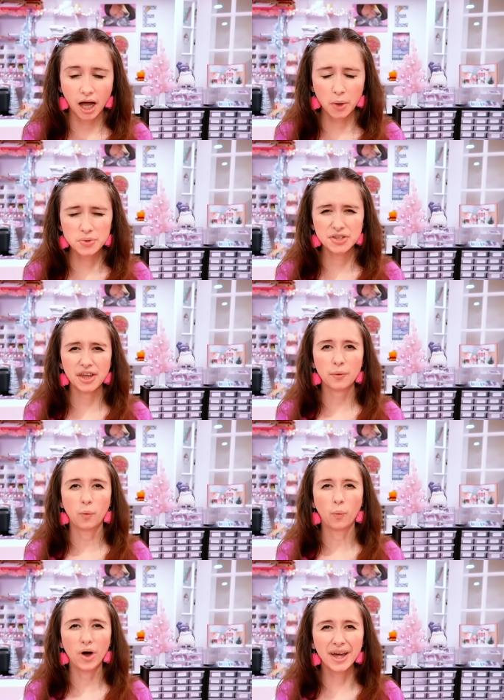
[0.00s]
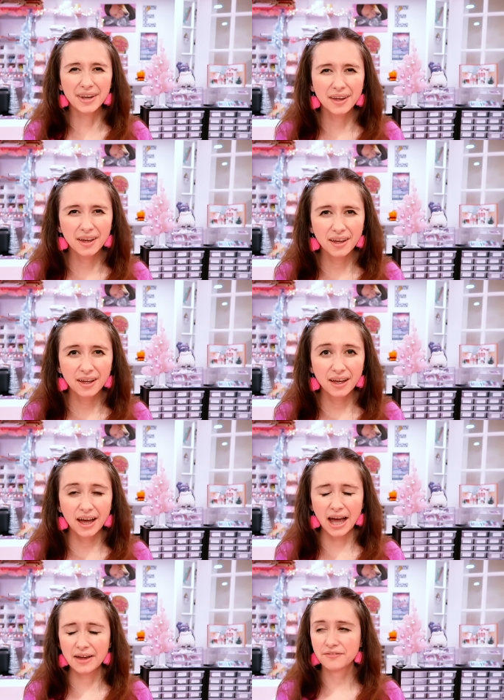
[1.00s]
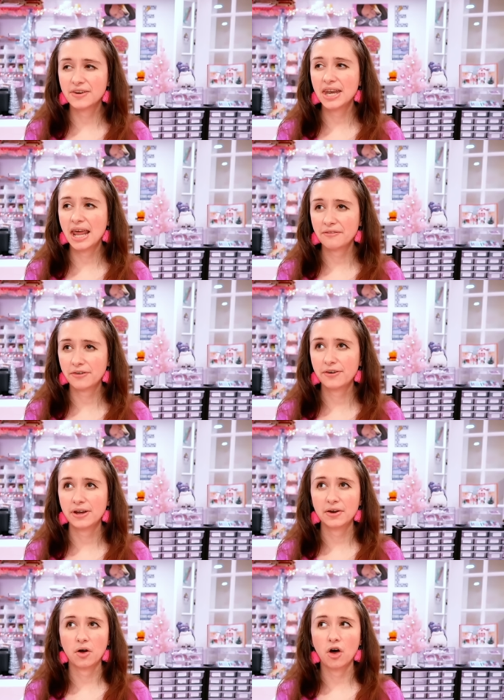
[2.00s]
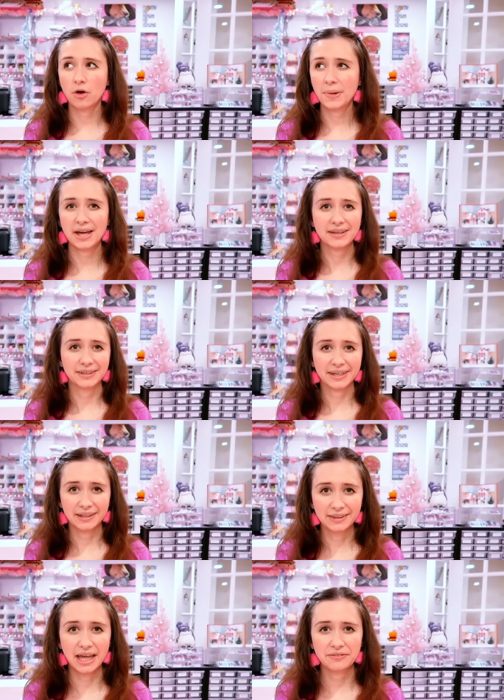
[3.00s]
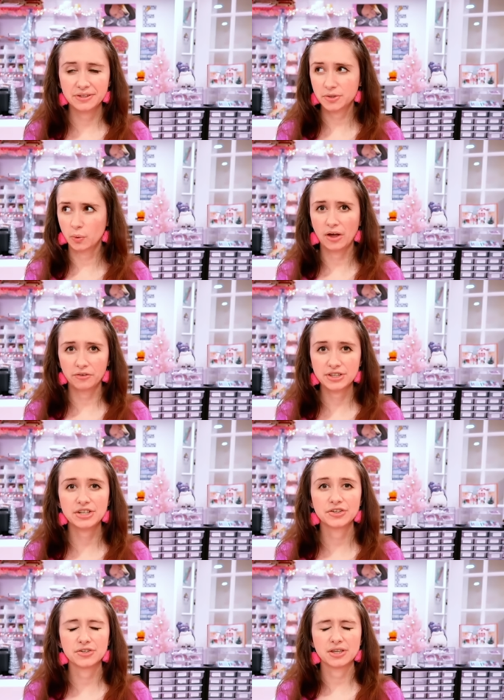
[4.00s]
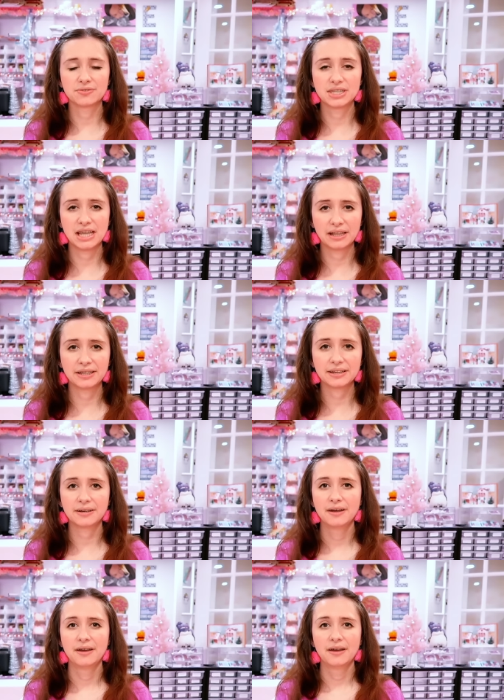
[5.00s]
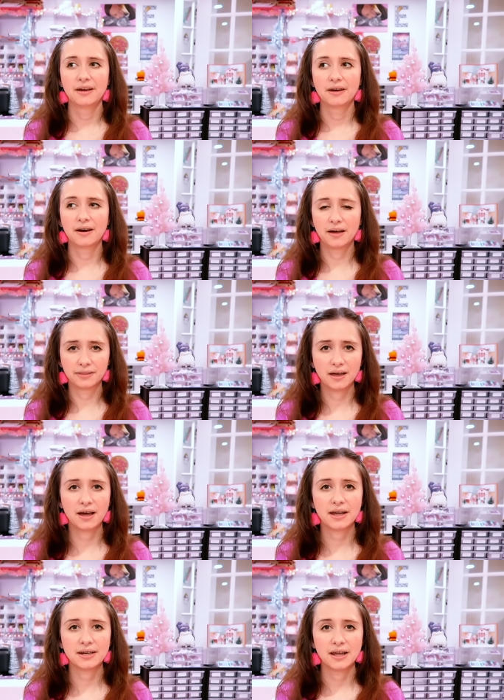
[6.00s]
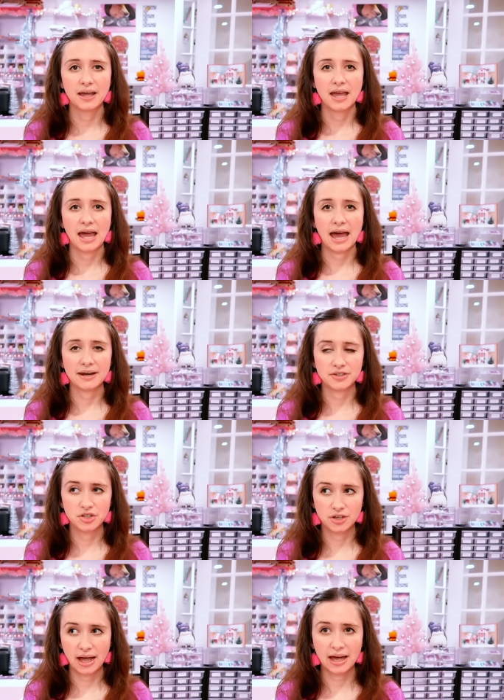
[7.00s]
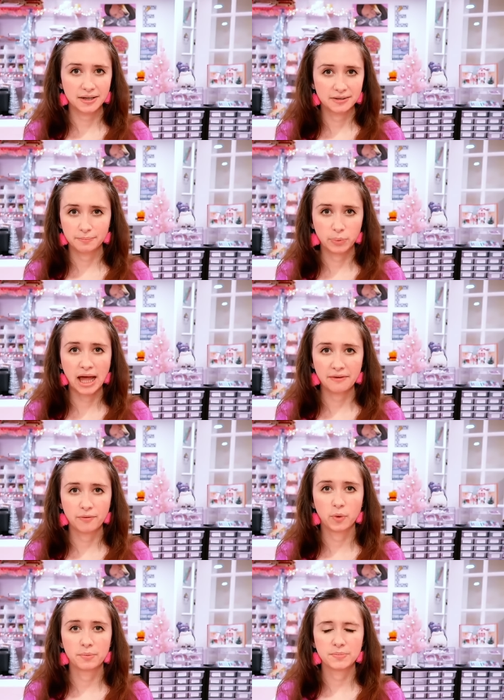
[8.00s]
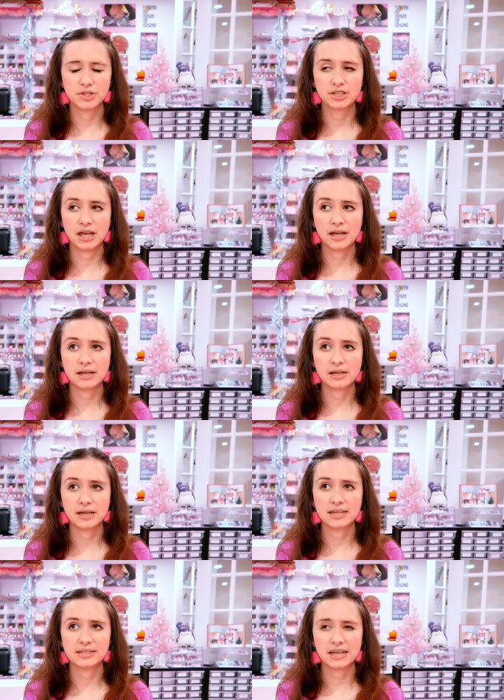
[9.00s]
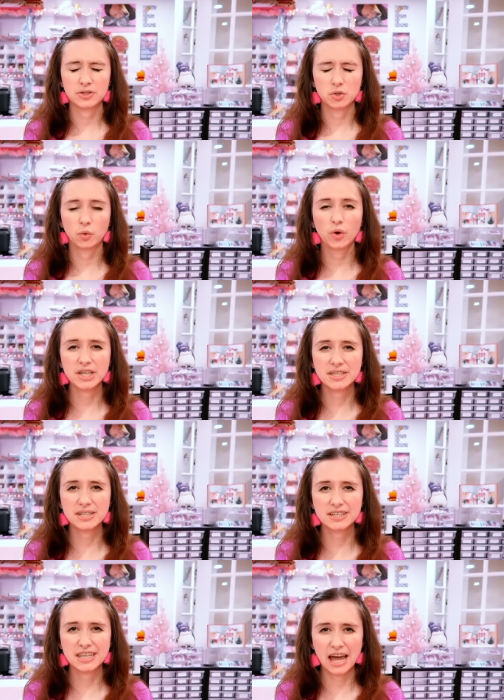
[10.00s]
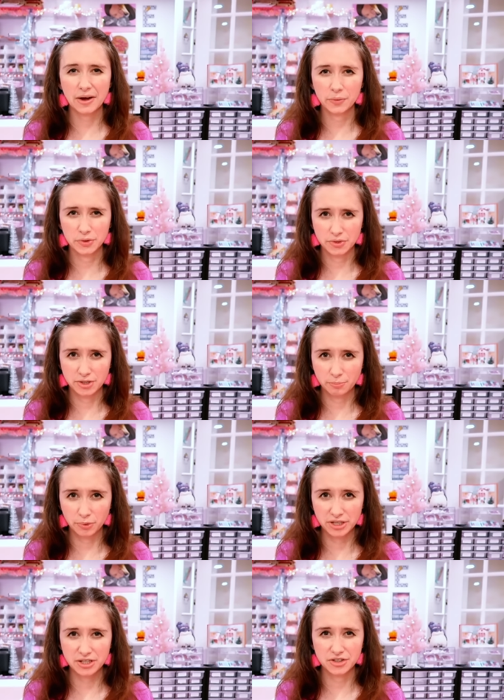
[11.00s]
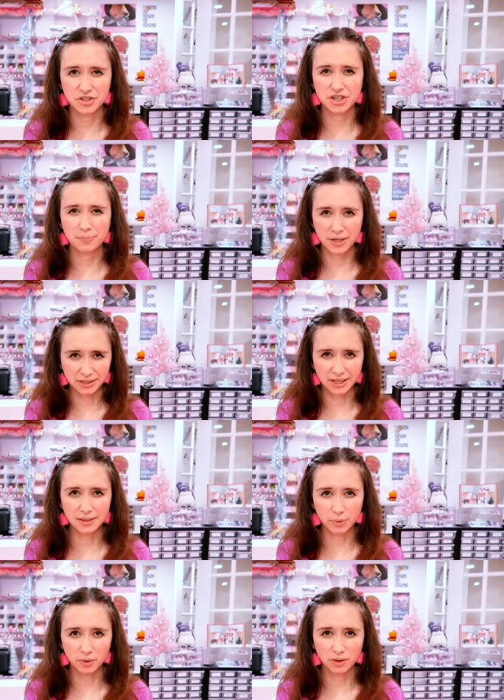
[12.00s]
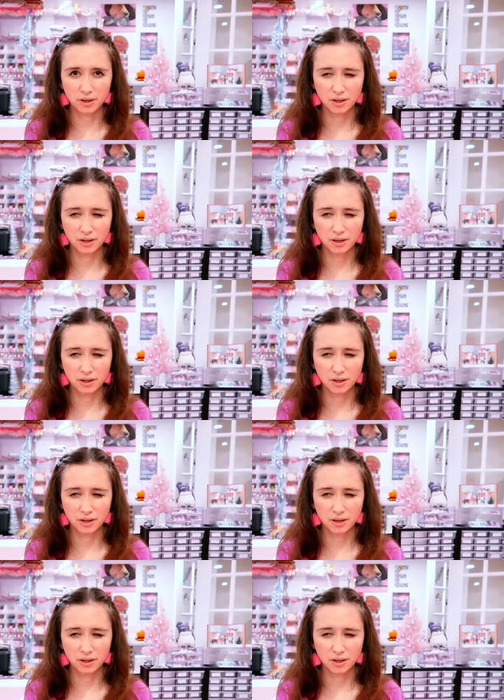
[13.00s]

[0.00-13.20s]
I was like, what? I've never in all my like 11, 12 years of selling online had a had a platform say it takes 26 hours to print a shipping label.